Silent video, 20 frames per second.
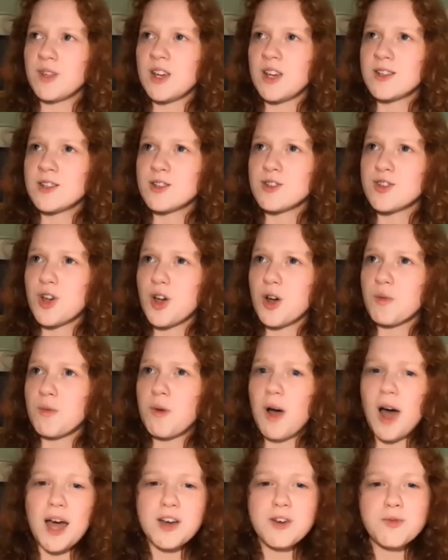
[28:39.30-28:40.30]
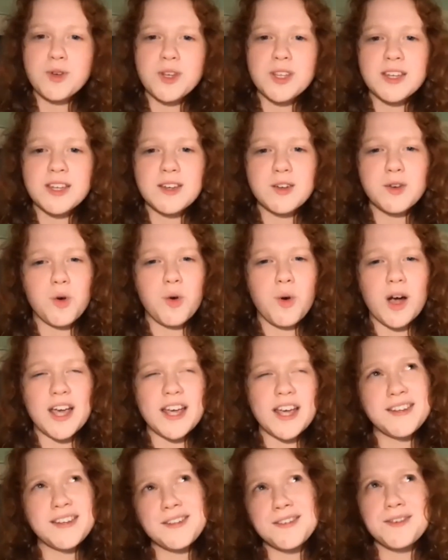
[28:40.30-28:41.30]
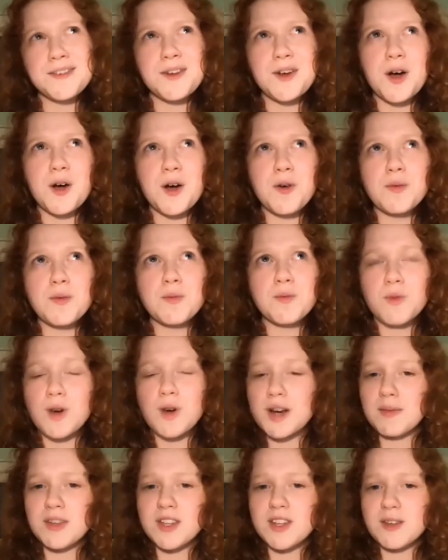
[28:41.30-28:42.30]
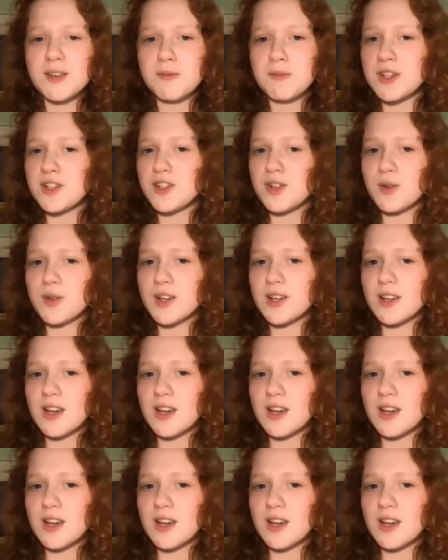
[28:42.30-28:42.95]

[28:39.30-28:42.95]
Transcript: So I don't really quite know what I'm going to be doing.